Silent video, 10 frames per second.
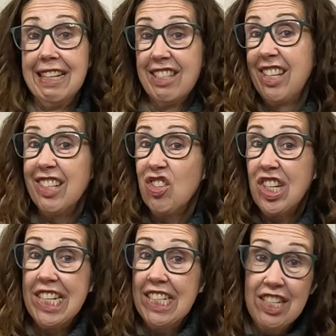since she
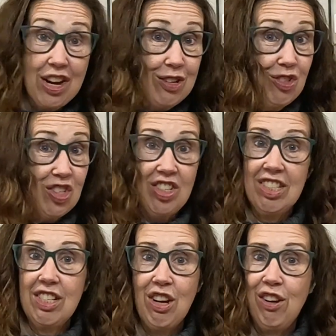didn't know, she
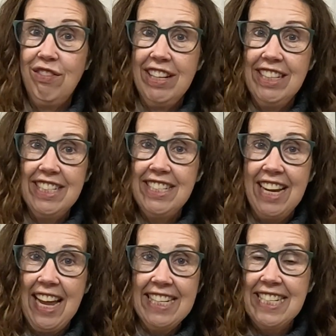just dove in
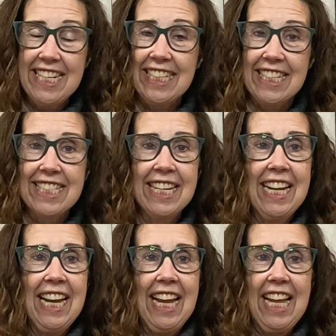and did it.
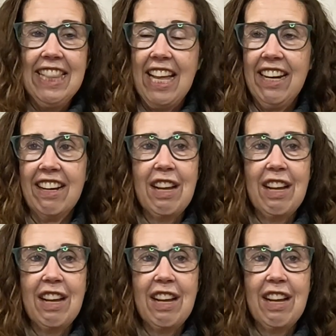And then a